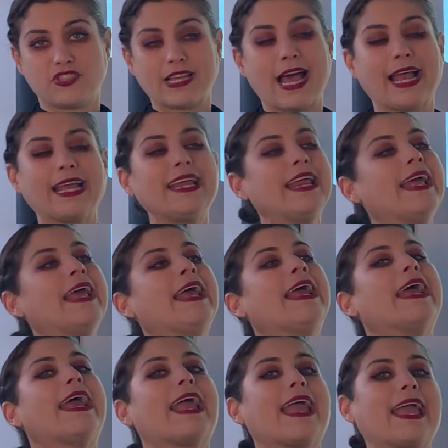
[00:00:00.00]
Site,
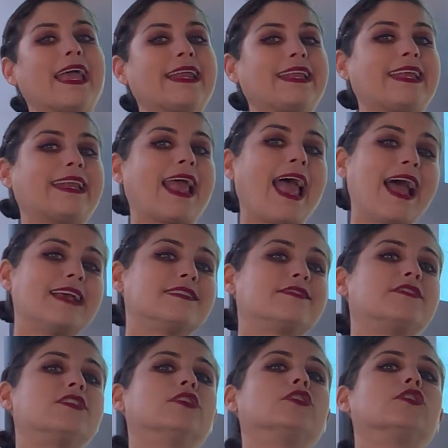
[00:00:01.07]
and it has
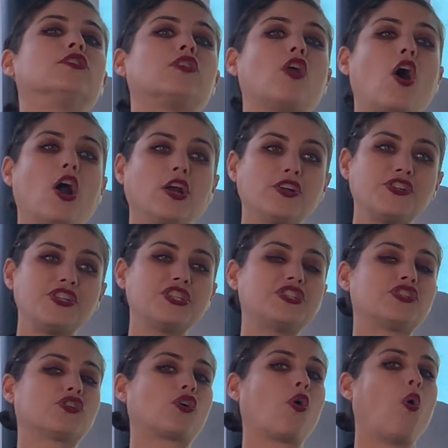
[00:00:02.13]
the
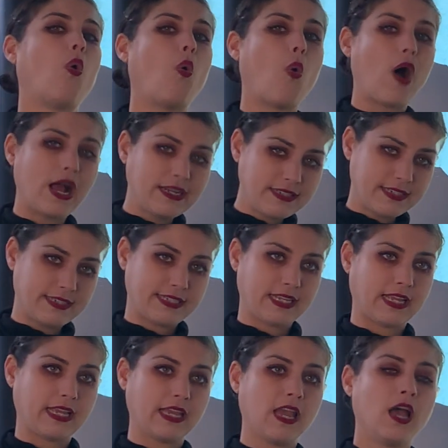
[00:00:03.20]
largest
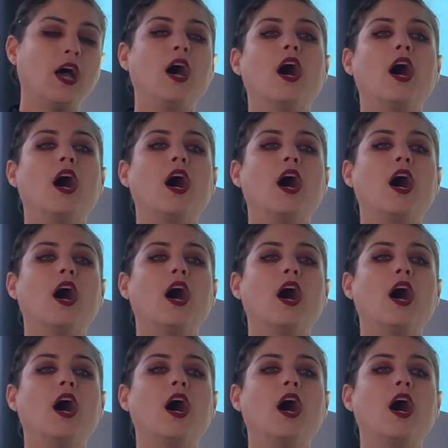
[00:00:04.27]
quantity